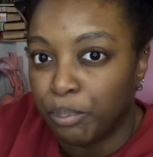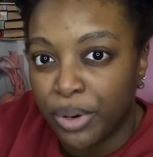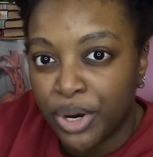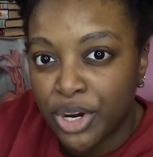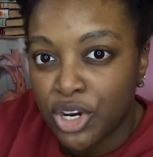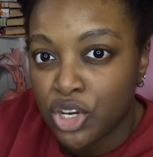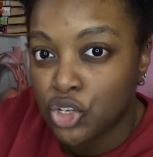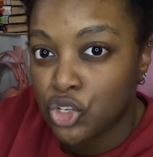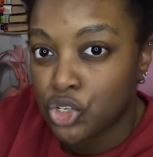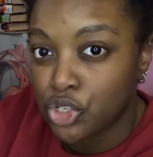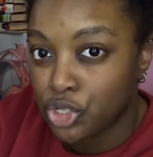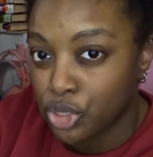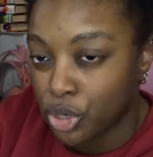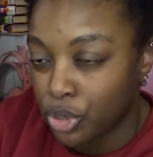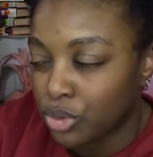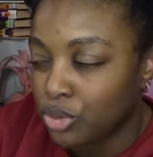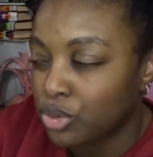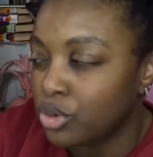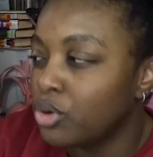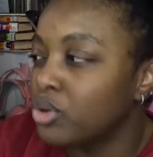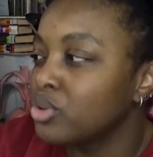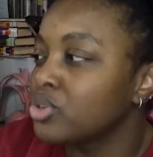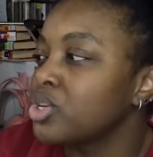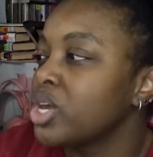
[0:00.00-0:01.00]
book
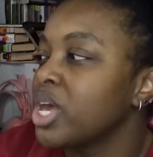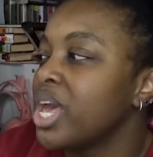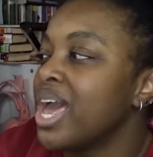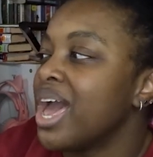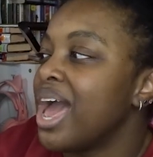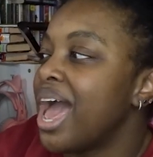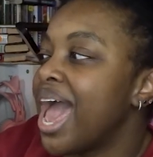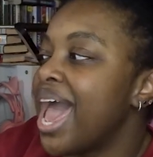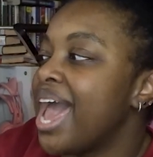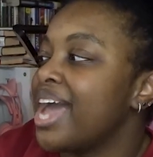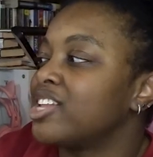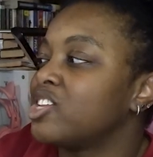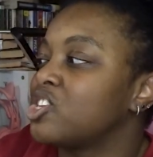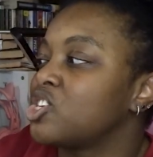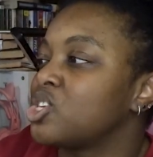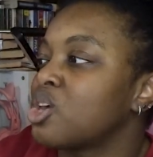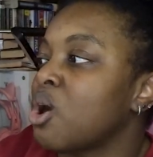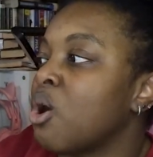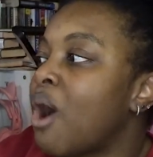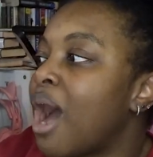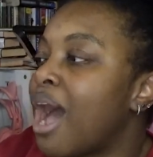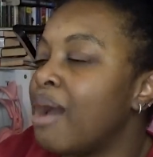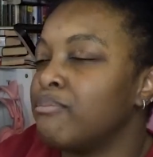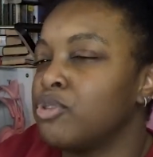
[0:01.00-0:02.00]
circles. And
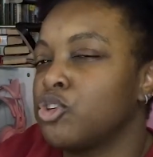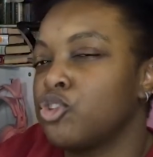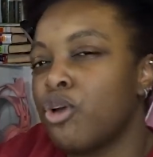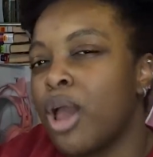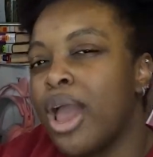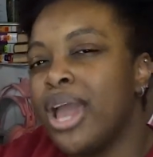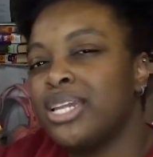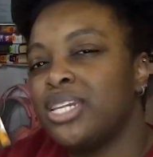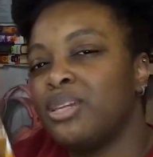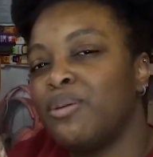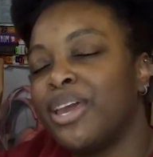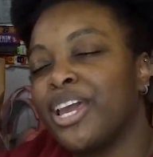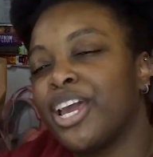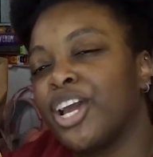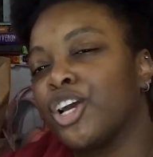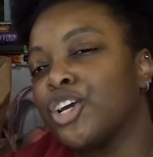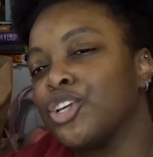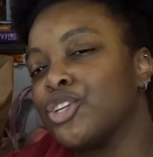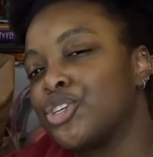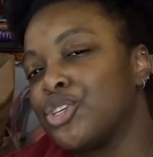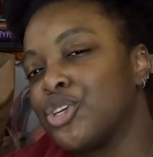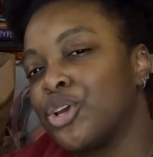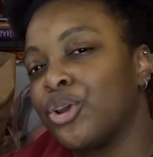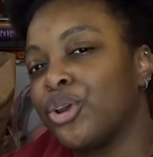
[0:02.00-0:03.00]
so I'm trying to make a
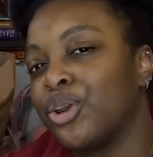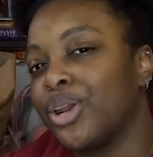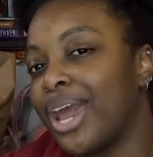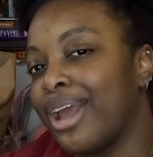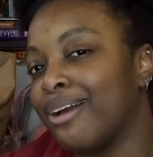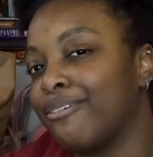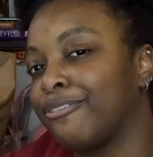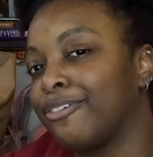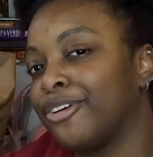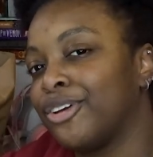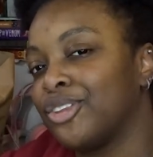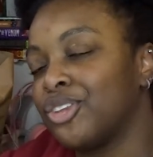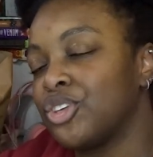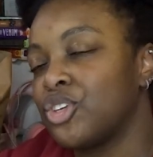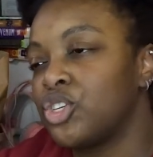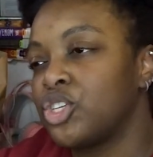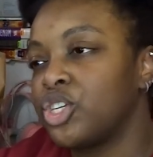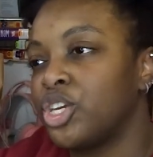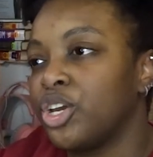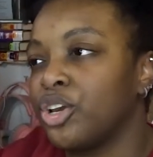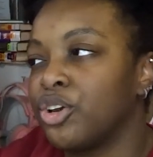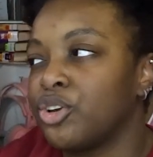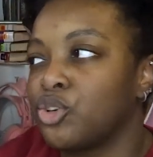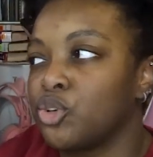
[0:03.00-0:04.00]
concerted effort this
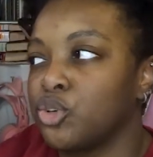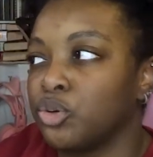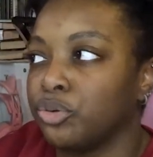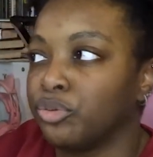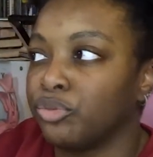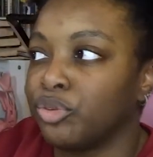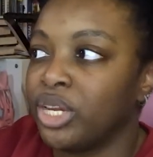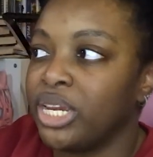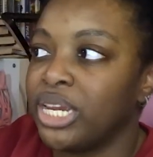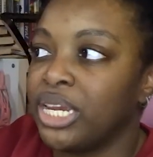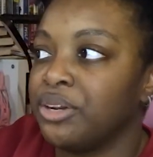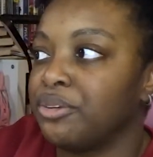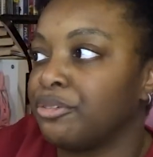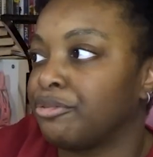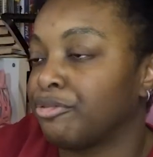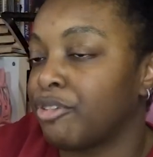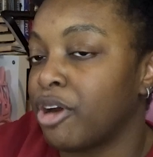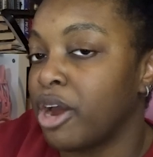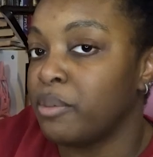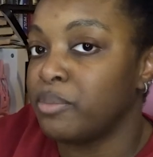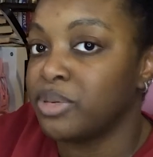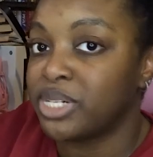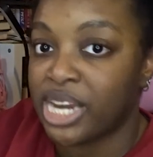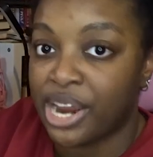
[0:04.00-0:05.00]
year to read
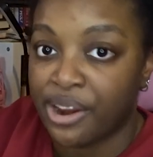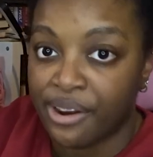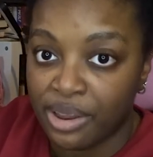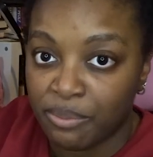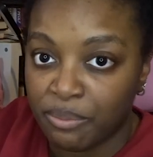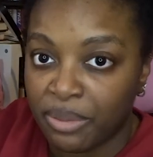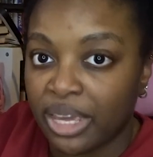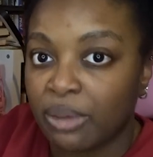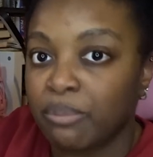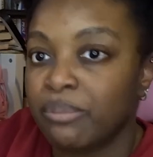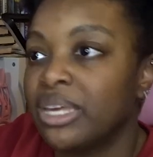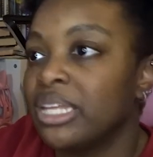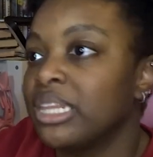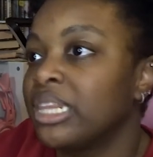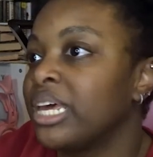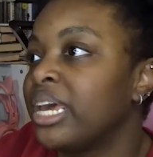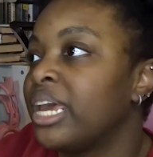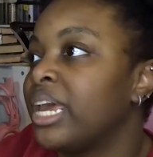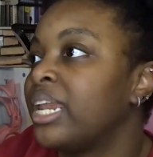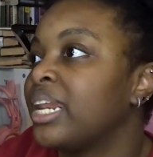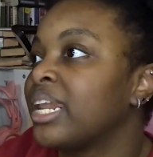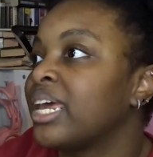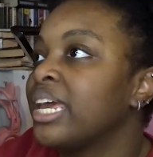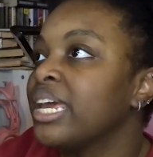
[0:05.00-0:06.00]
from Terry
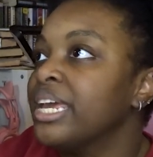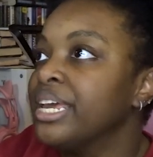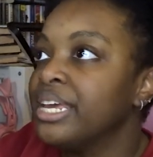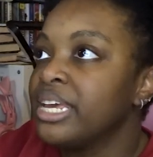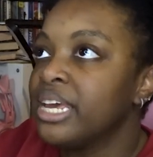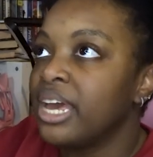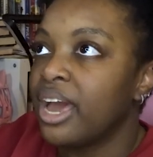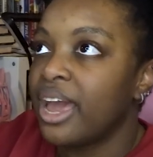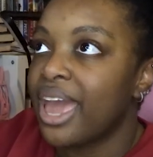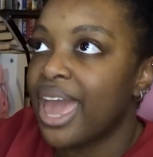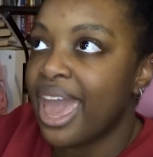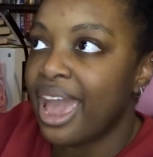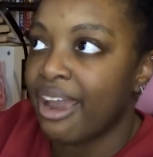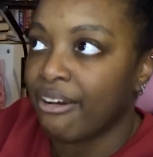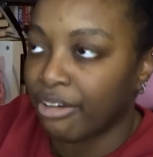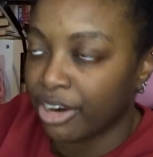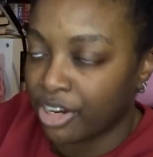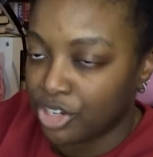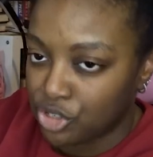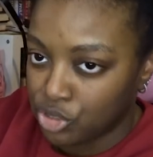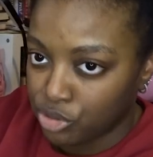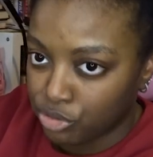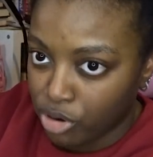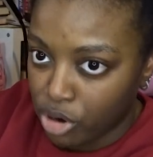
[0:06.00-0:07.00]
McMillan,
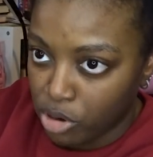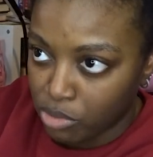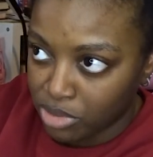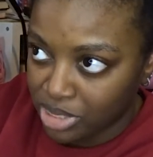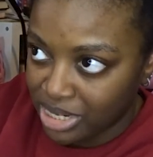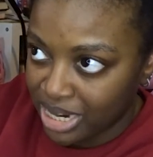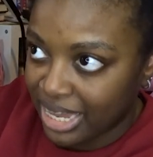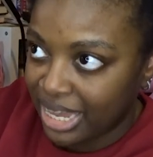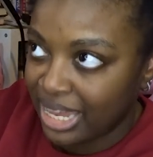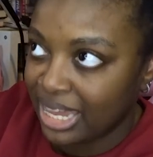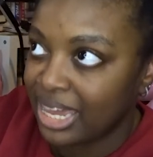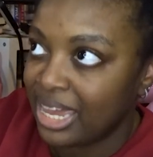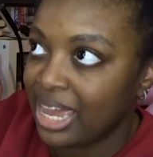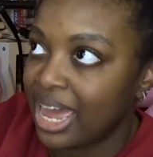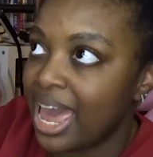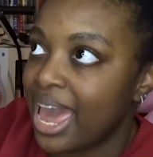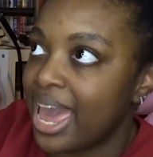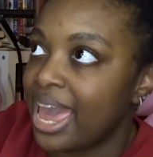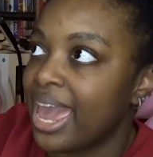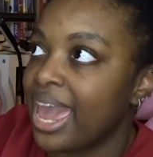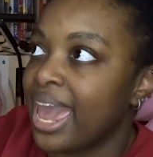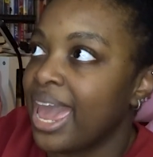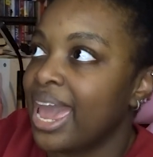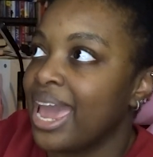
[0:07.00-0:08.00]
Eric Jerome Dickey,
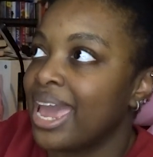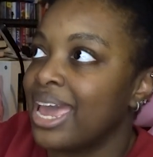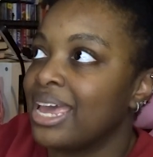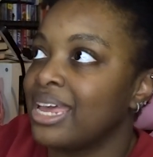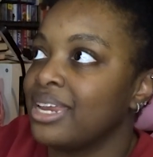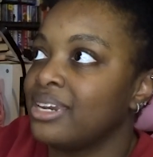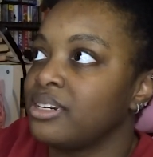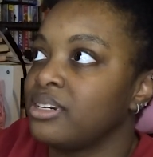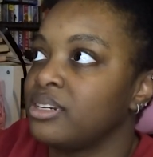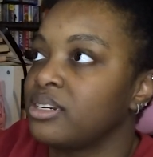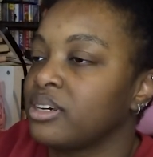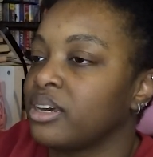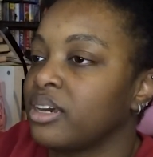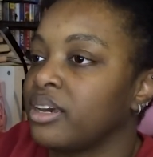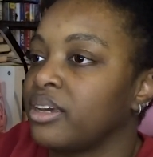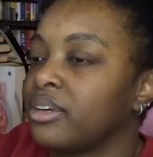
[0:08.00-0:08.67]
and